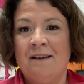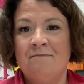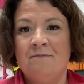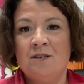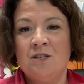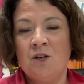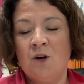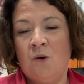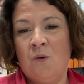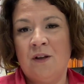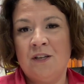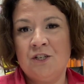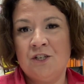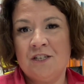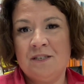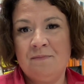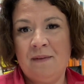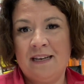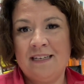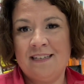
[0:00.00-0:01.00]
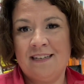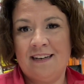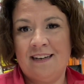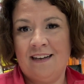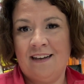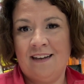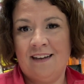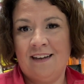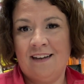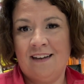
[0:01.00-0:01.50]
So it just makes it
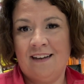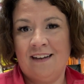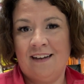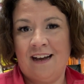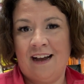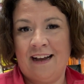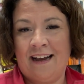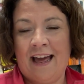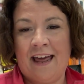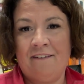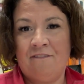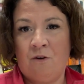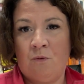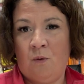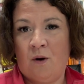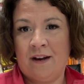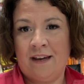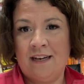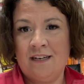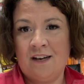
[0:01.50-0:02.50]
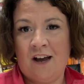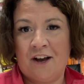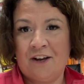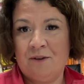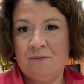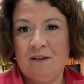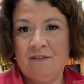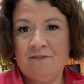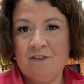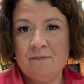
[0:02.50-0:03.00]
a kind of a working
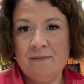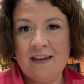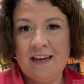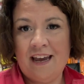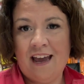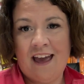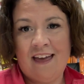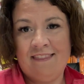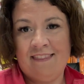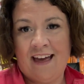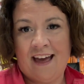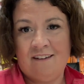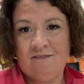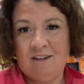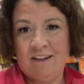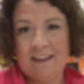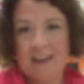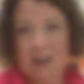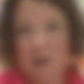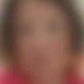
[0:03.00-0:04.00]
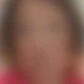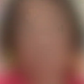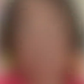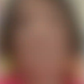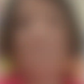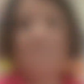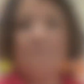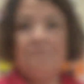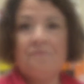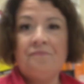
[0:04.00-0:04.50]
document for me, and that really
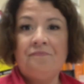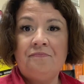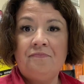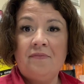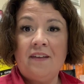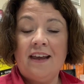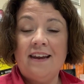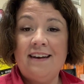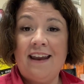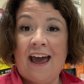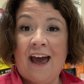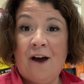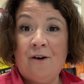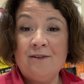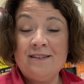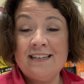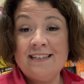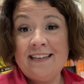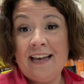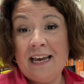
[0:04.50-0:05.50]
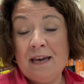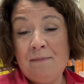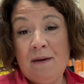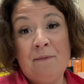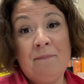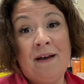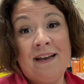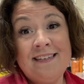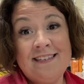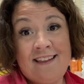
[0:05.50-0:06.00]
helps. Now, since I can
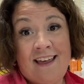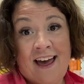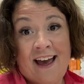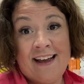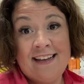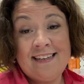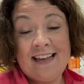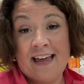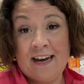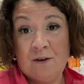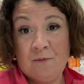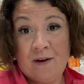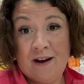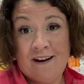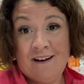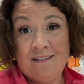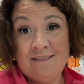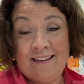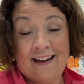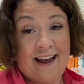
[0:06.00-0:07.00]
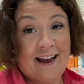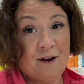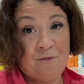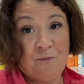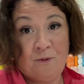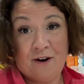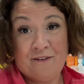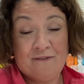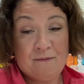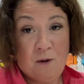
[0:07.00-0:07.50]
make my slides anywhere, like I can
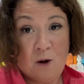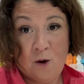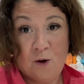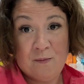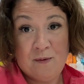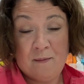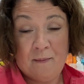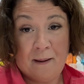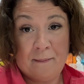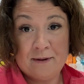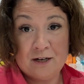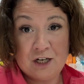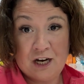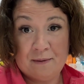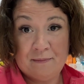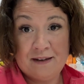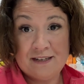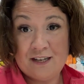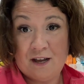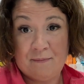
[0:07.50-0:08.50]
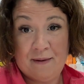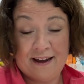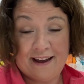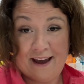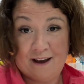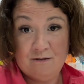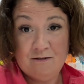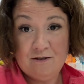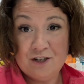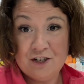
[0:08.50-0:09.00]
work from home in my pajamas on my
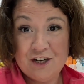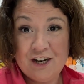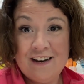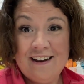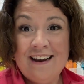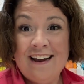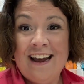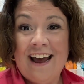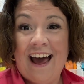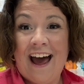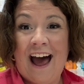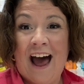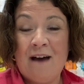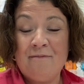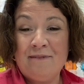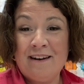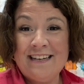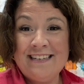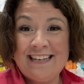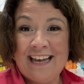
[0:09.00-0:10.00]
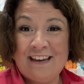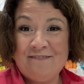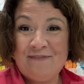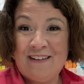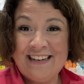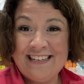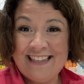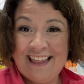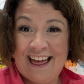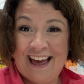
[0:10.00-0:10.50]
couch, I'm going to save
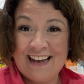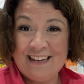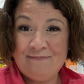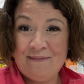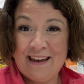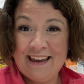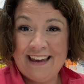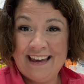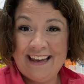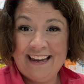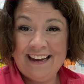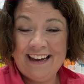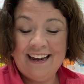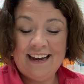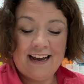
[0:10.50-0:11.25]
my slide making.